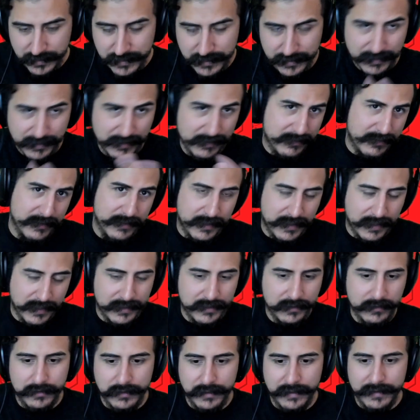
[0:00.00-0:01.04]
it's gonna kind of
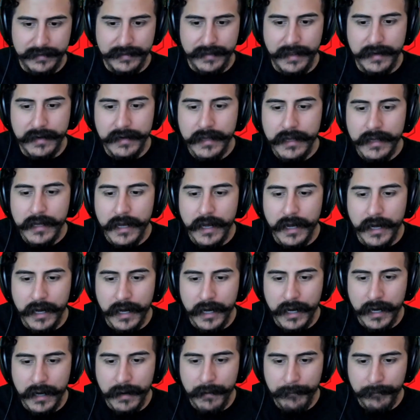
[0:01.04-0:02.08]
look like that.
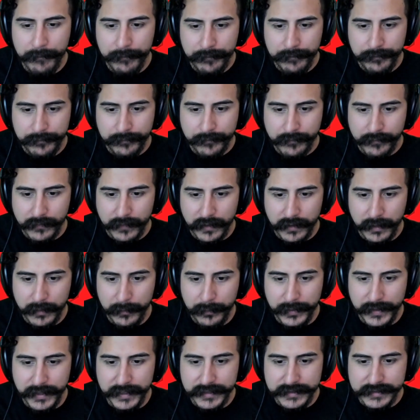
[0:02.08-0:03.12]

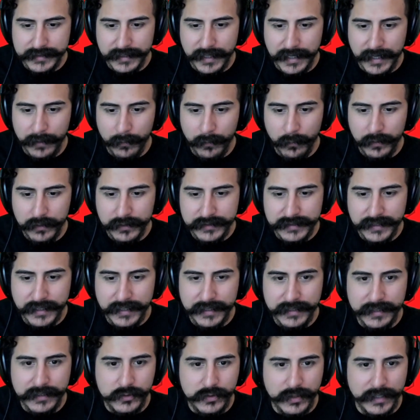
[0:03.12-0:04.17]
But I will say
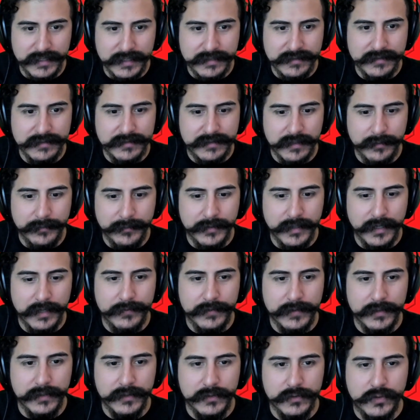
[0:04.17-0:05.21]
the dress is coming off a
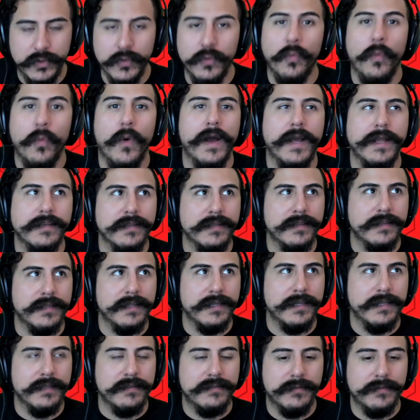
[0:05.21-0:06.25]
little too white. I think
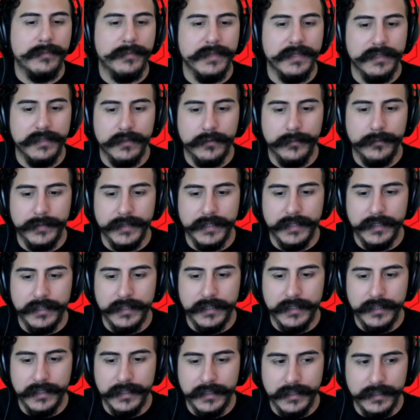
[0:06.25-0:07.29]
it needs to be a little bit
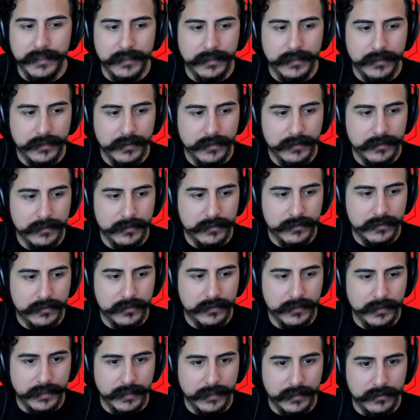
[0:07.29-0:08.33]
like
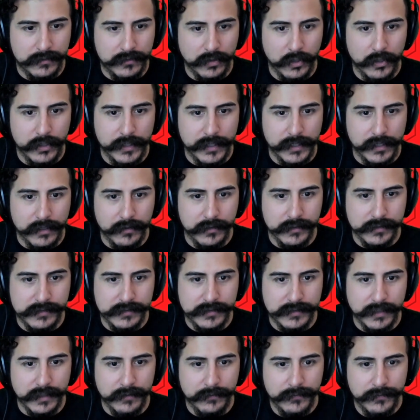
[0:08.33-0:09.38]
dirtier and
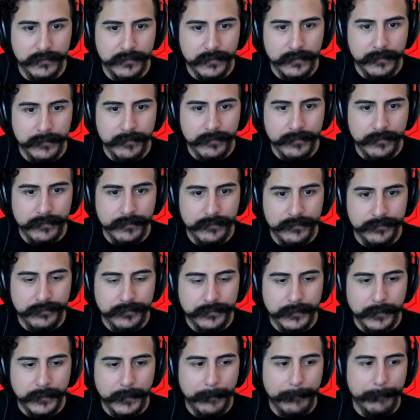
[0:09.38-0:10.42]

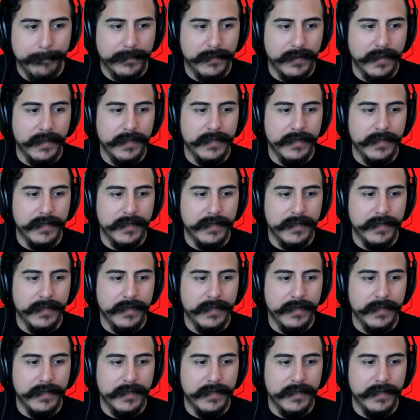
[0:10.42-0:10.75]
stuff. And